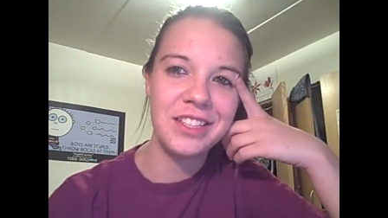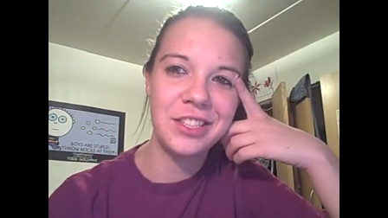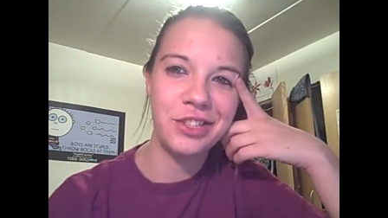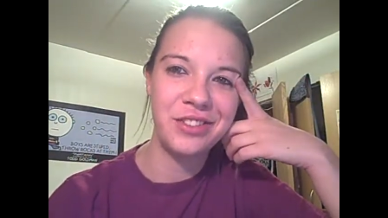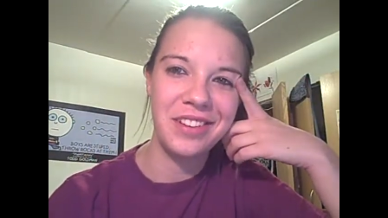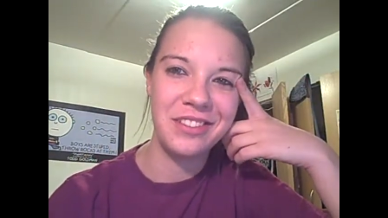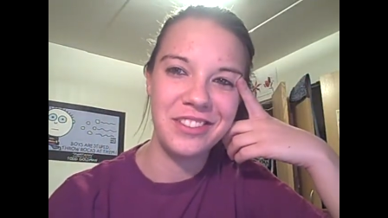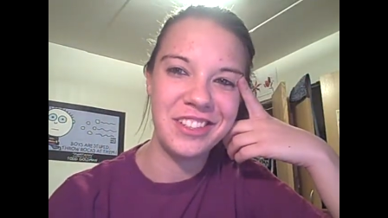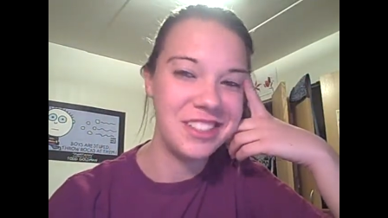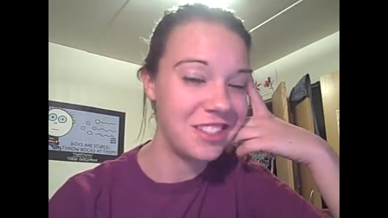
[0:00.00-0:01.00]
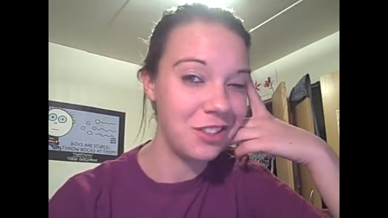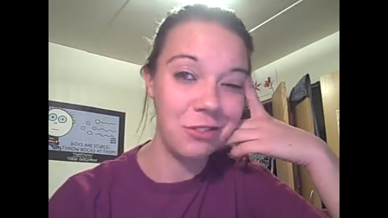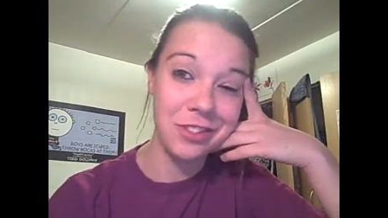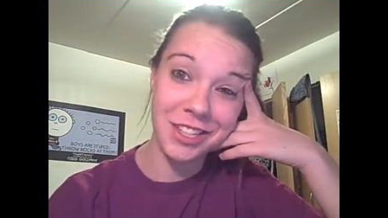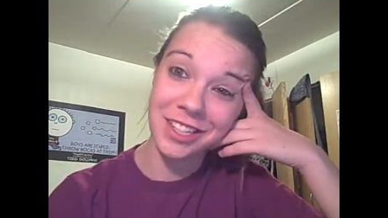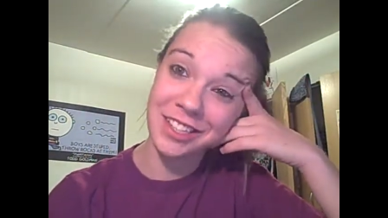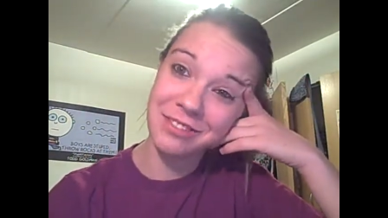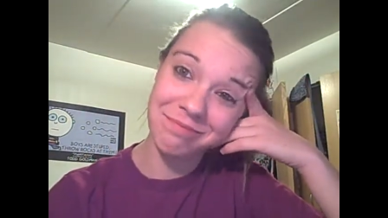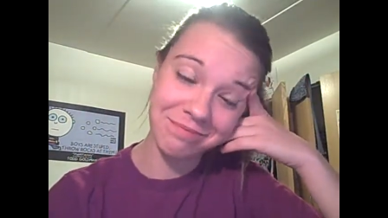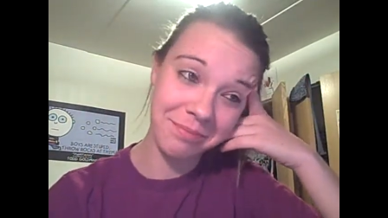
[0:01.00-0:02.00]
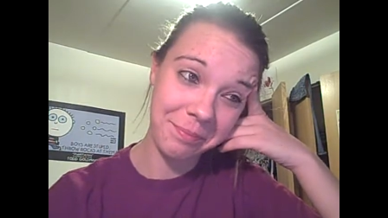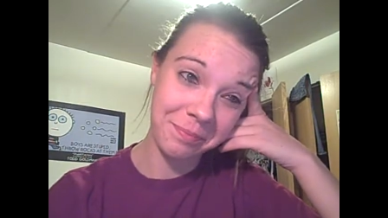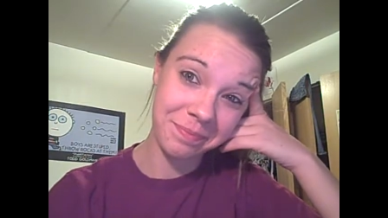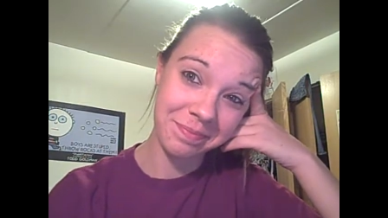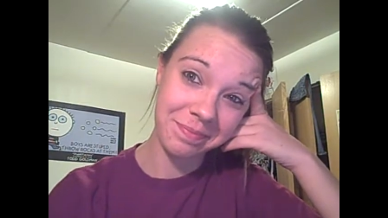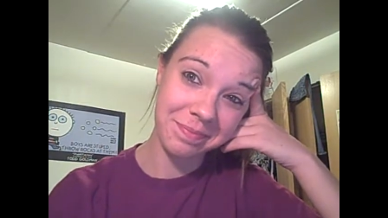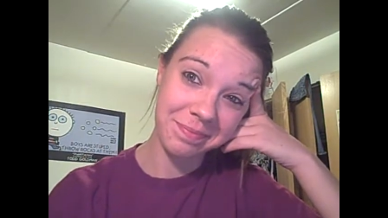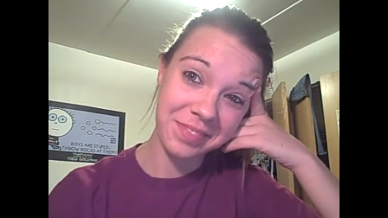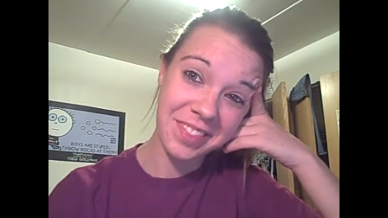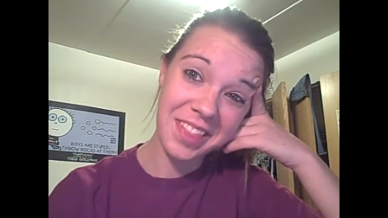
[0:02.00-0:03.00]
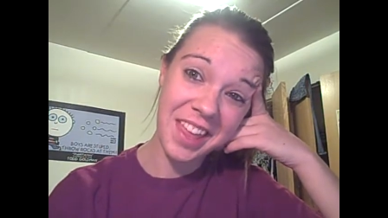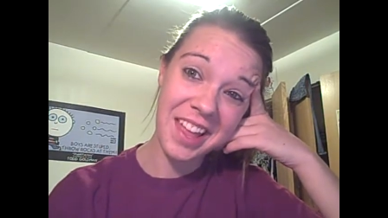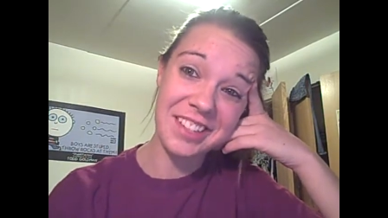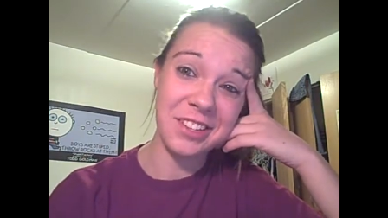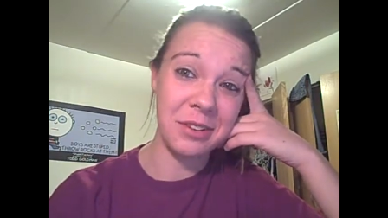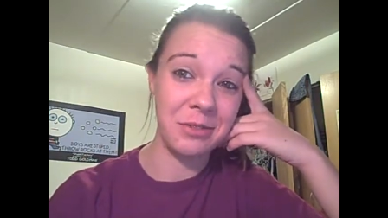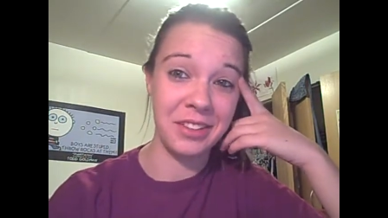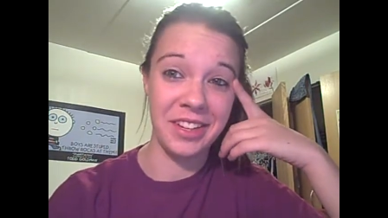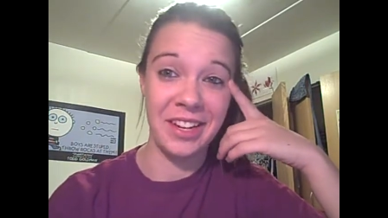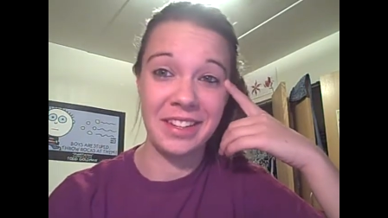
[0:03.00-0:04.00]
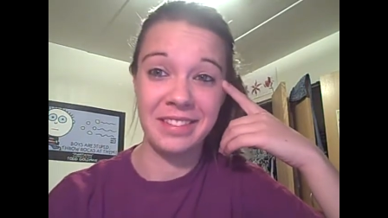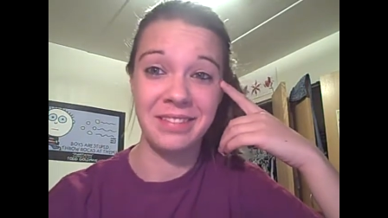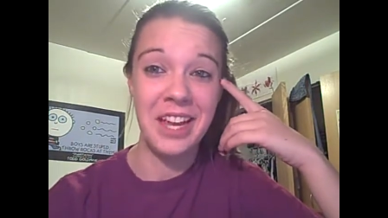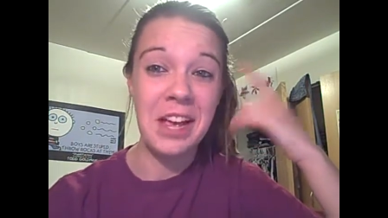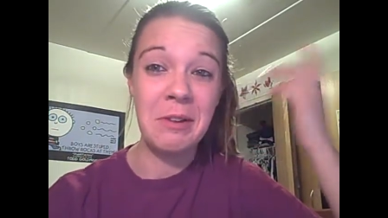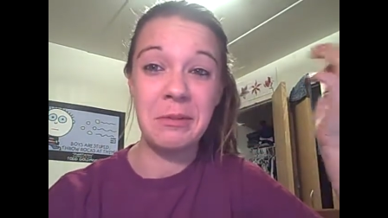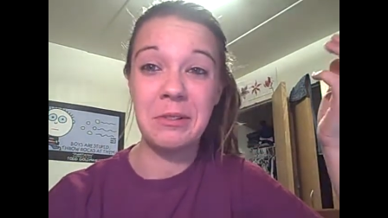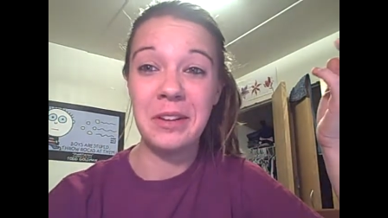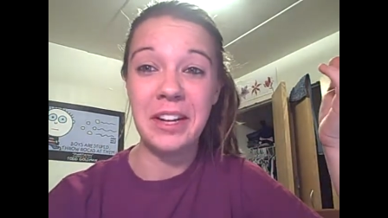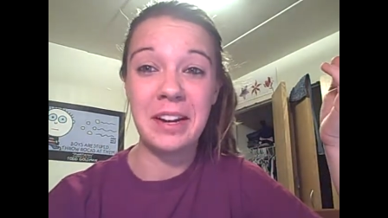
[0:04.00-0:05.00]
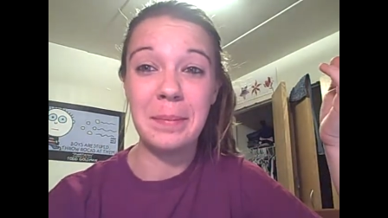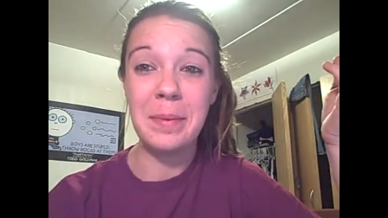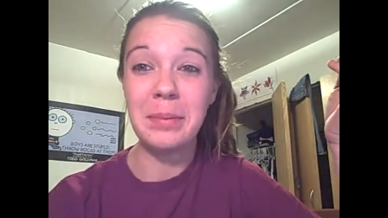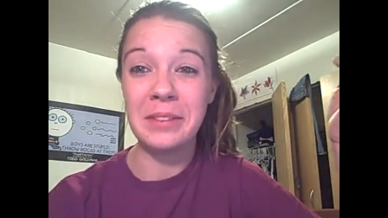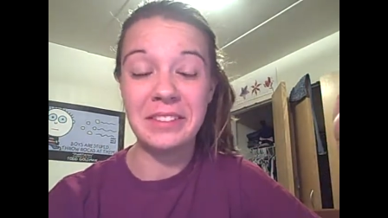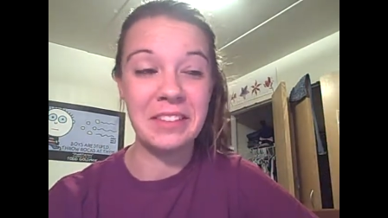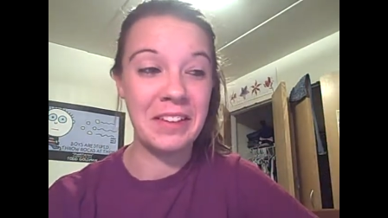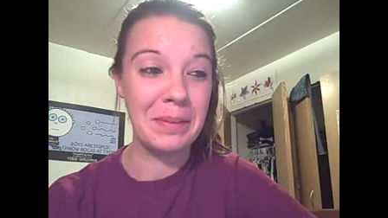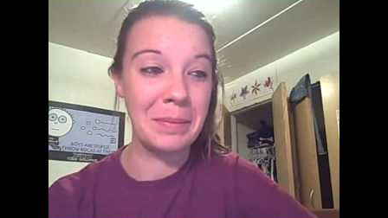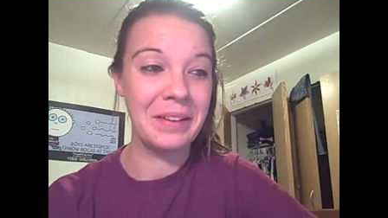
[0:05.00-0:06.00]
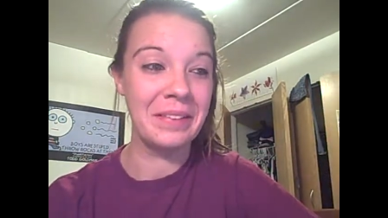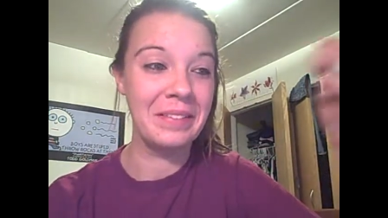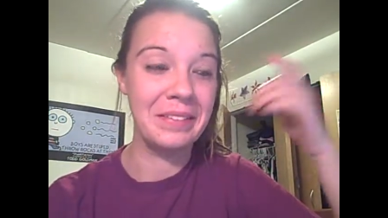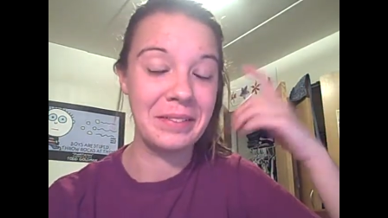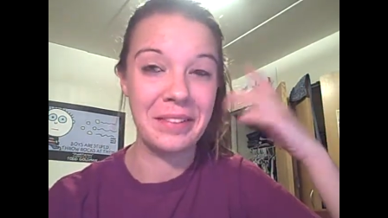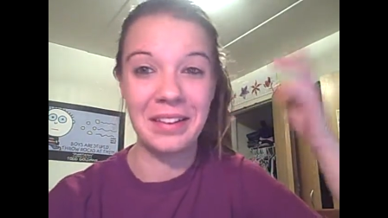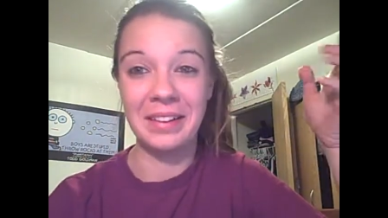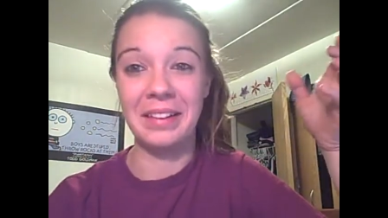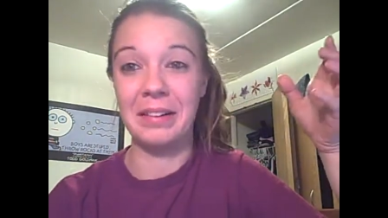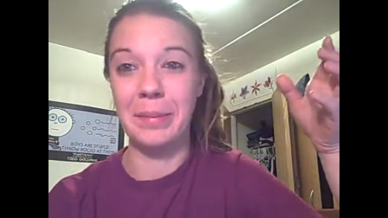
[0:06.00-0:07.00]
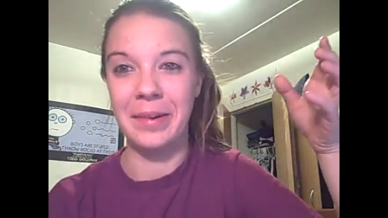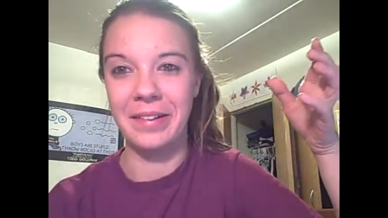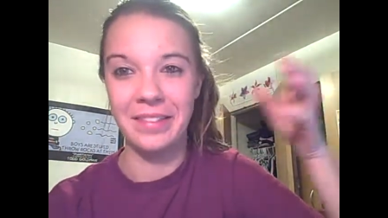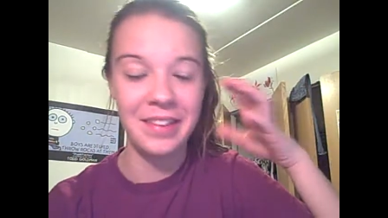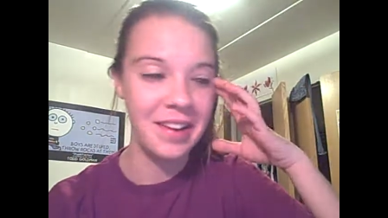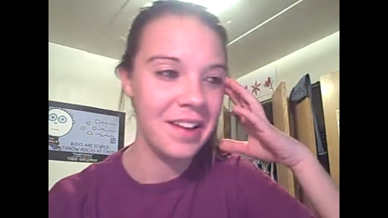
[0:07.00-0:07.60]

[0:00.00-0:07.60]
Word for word: It's Survivor. It's so good. That's all I really got. We're running out of people to talk about or that I care about.